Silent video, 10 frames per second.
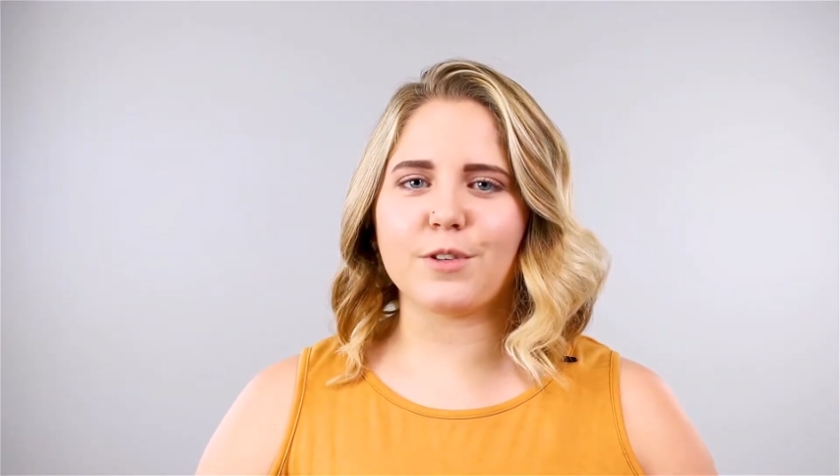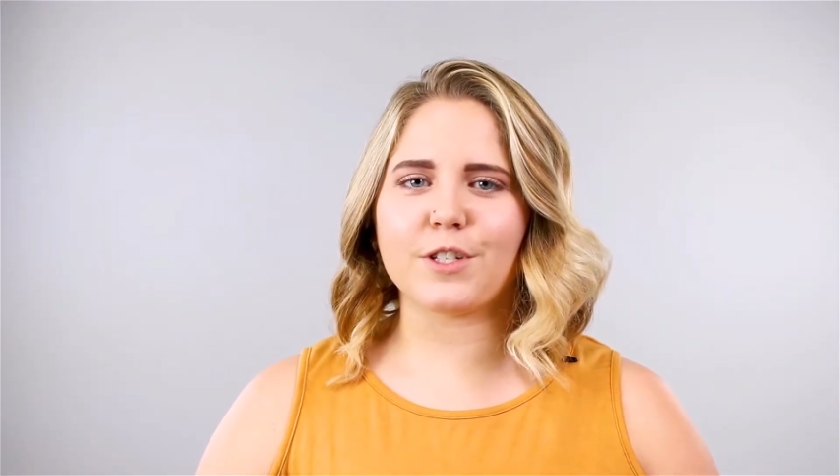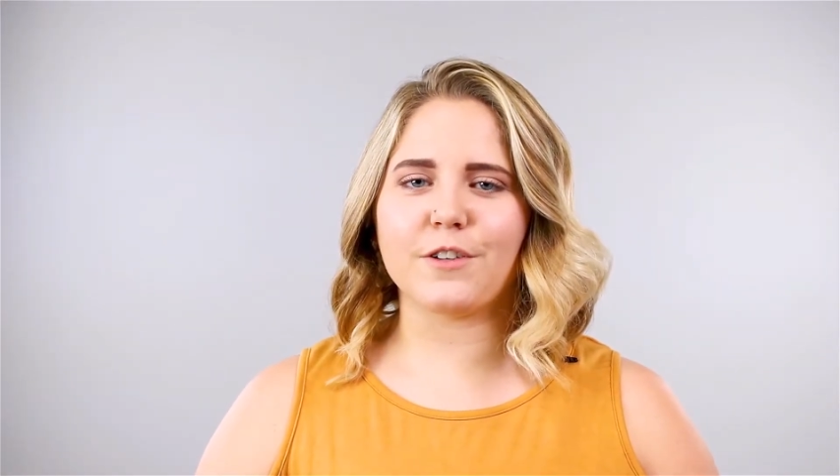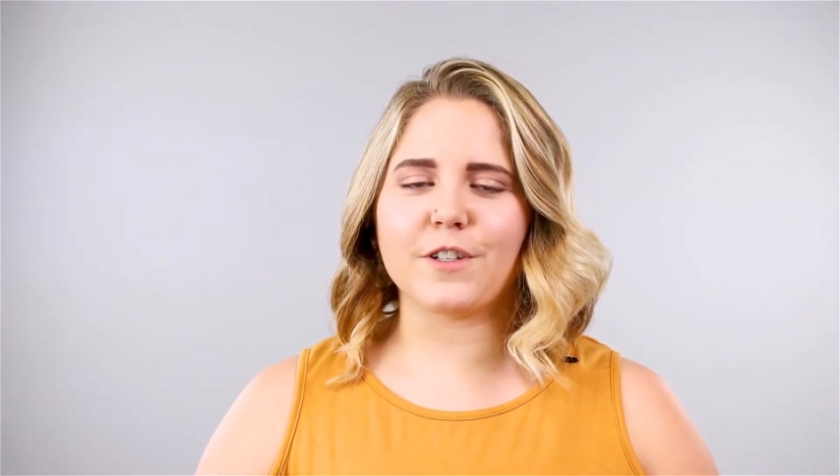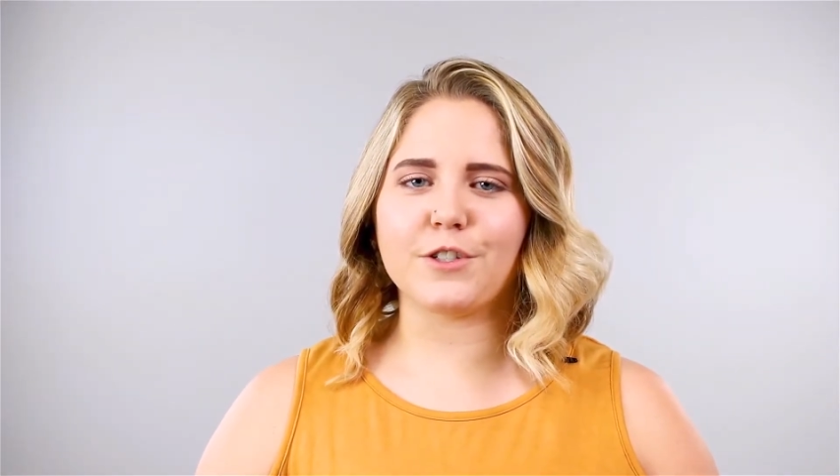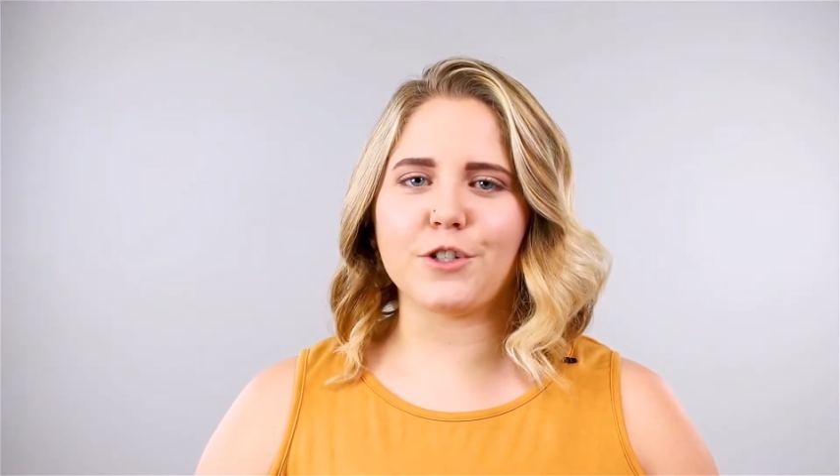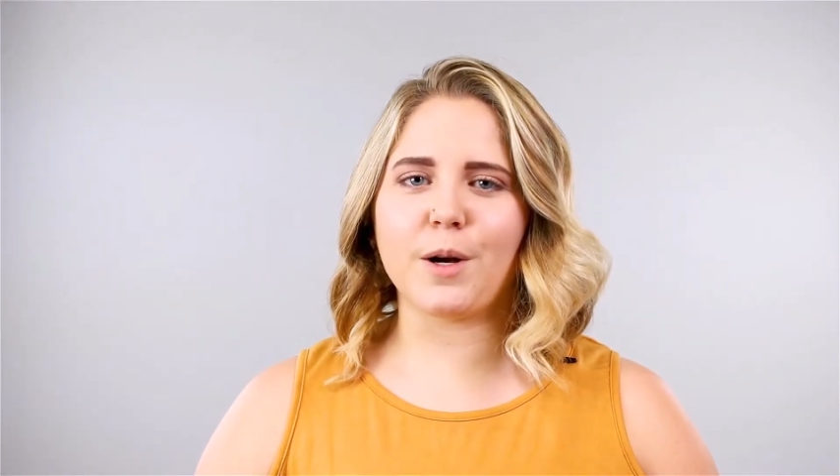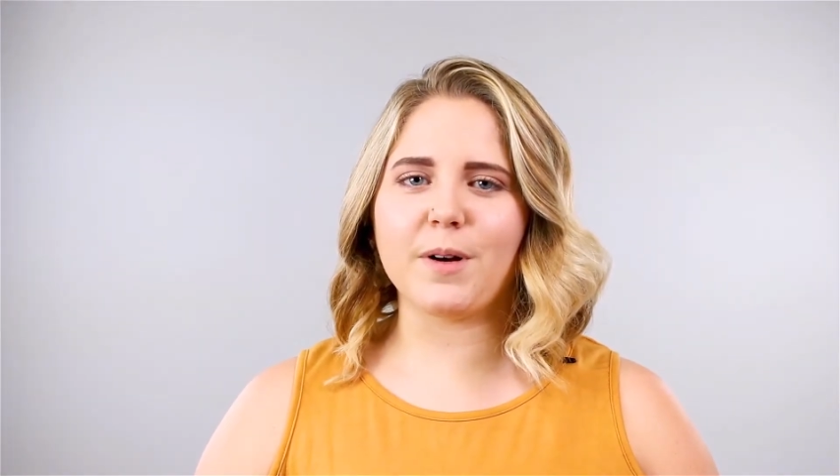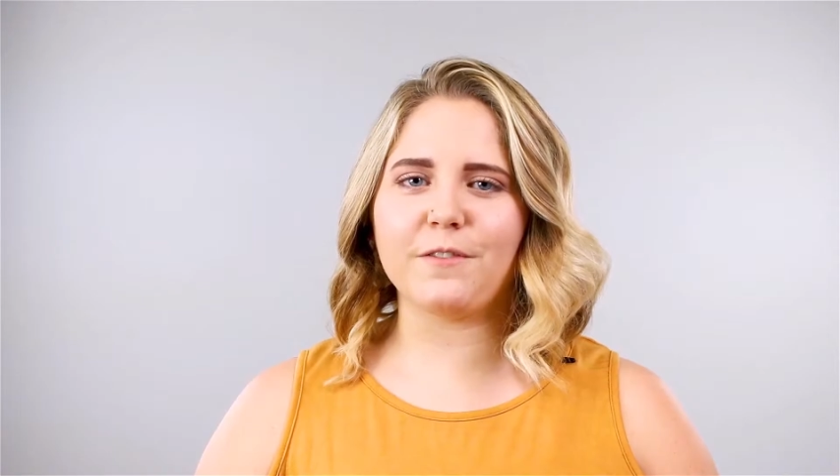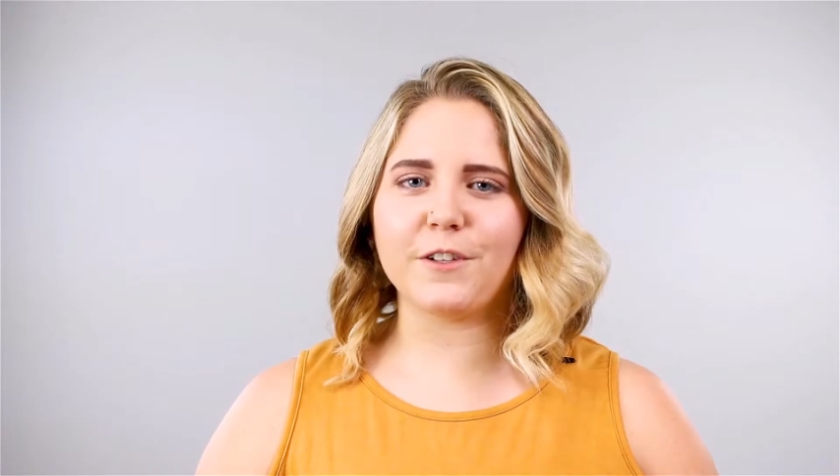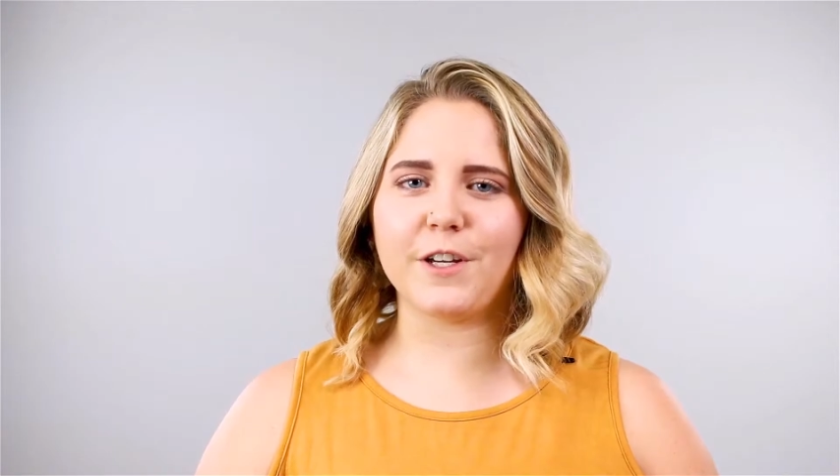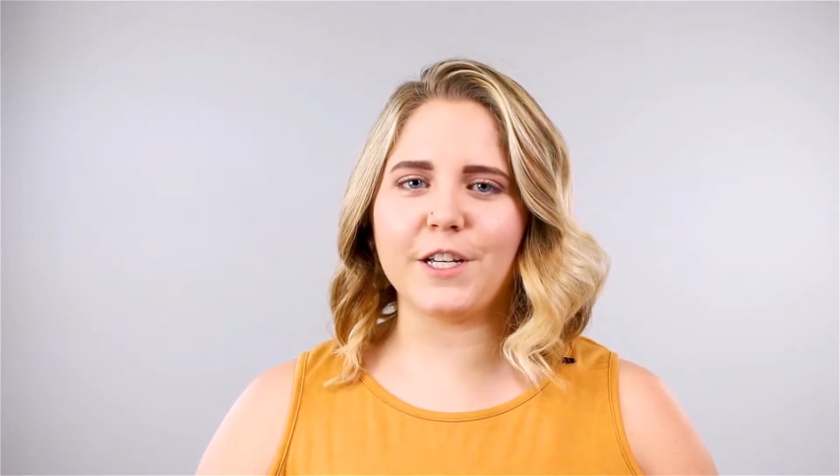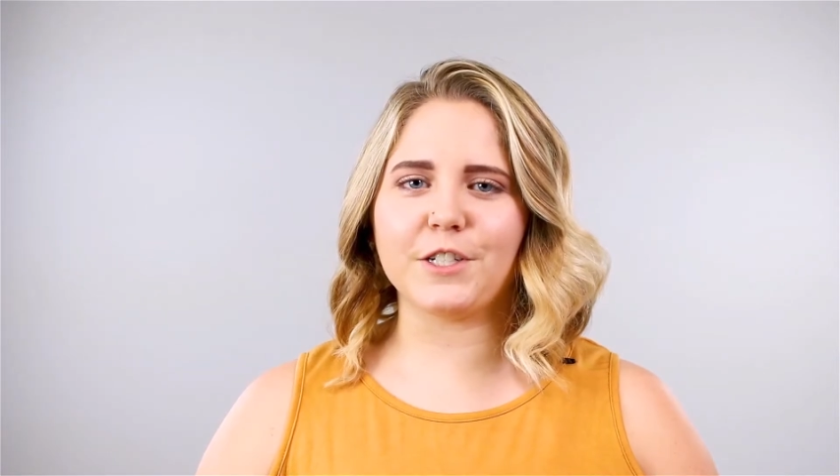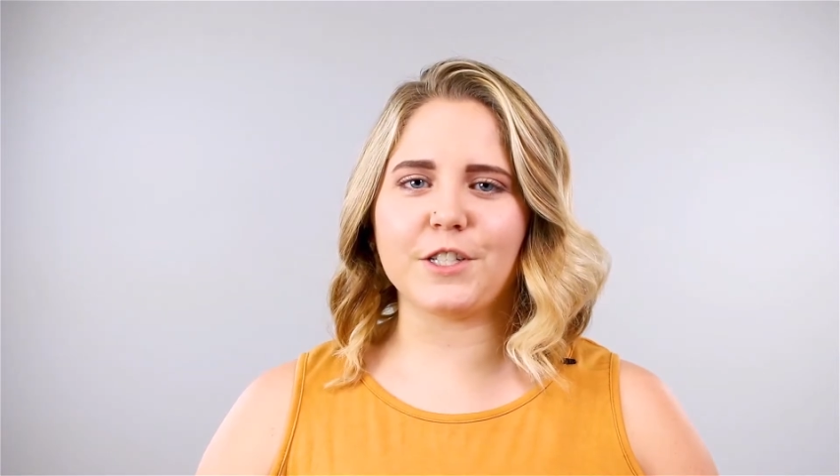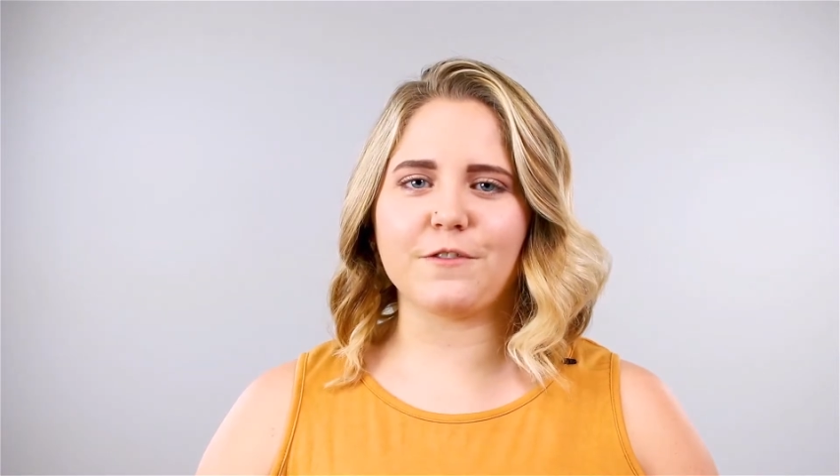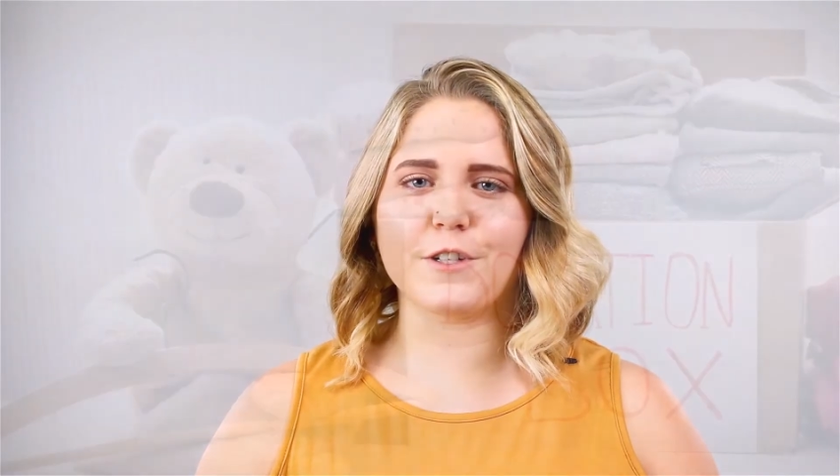will serve as drop-off locations